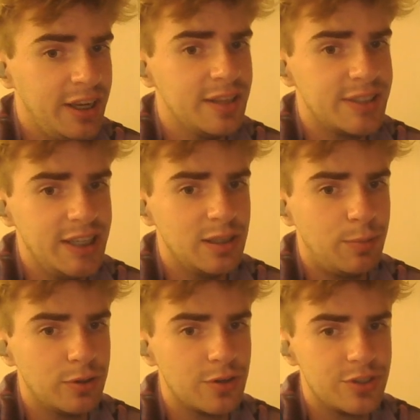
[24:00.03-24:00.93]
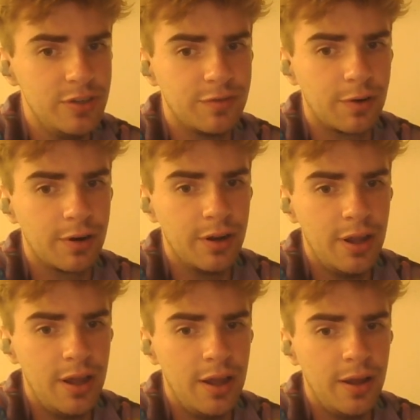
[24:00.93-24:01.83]
can take the pawn on c4.
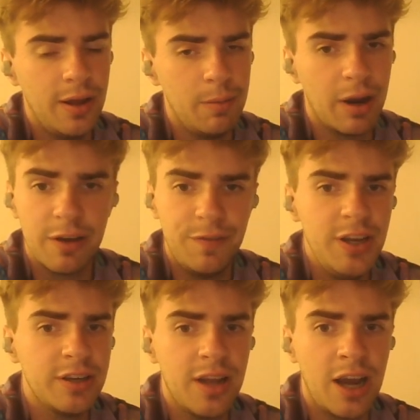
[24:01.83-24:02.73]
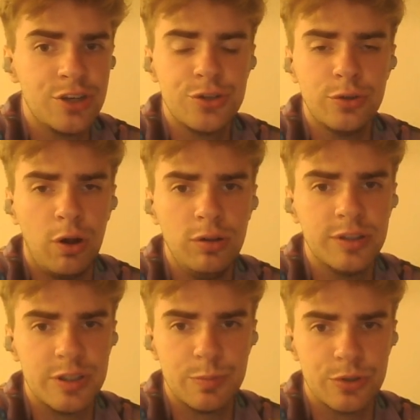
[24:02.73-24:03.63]
But I think I should
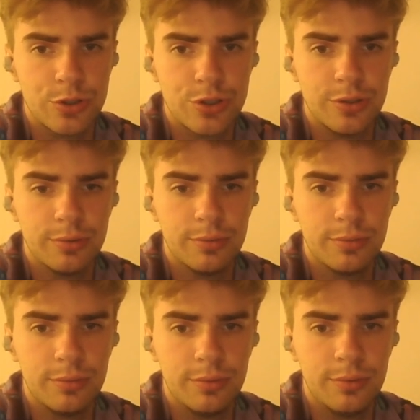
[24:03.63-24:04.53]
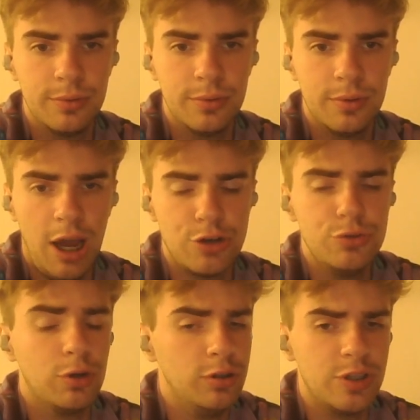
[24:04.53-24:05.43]
hold this position. I
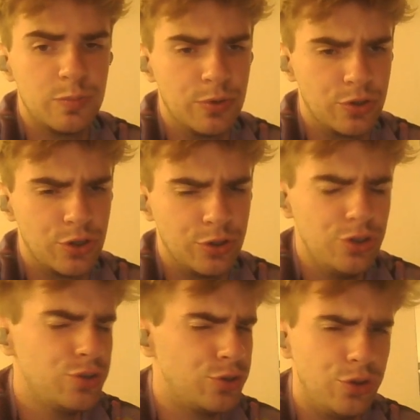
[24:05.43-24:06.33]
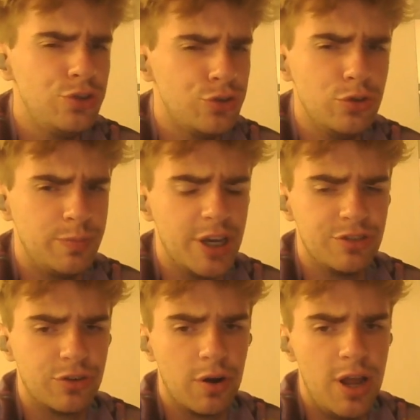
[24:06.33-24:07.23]
should hold this position. This should be a
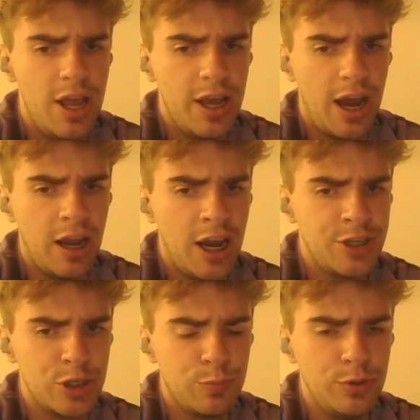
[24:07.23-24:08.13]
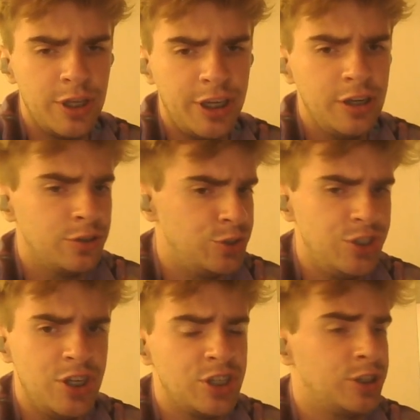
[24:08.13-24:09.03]
draw. I just put the king on
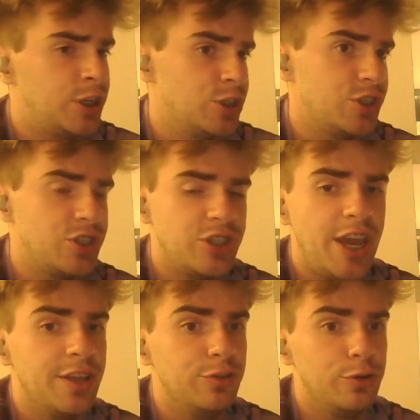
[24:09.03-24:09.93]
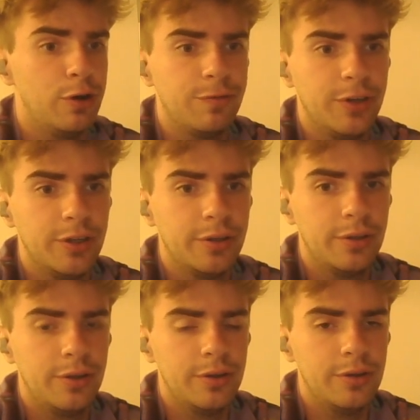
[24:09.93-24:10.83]
g6 and I just stay and do nothing,
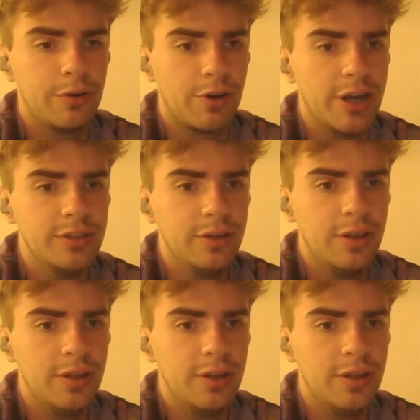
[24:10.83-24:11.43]
right?